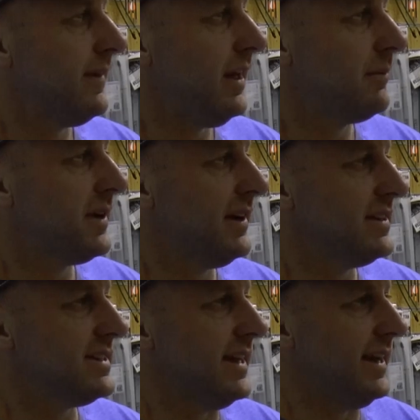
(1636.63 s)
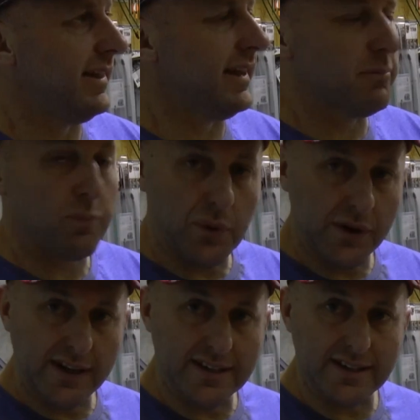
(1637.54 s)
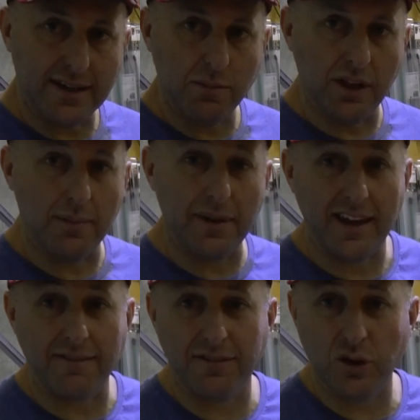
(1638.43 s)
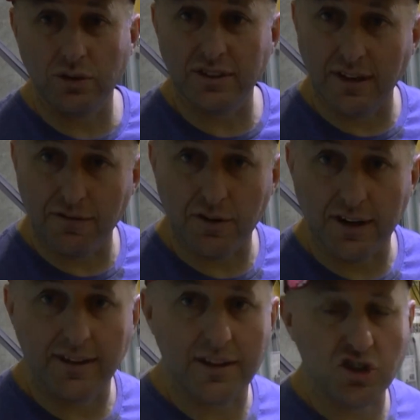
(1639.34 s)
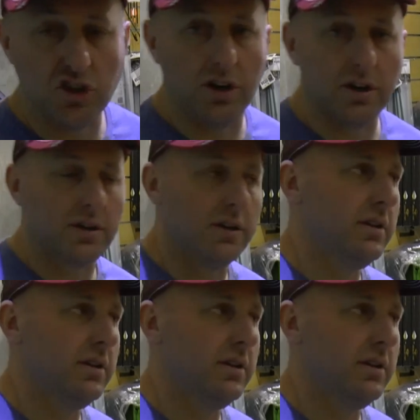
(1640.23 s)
I'm going to say they're pretty similar, but they feel different in the shock.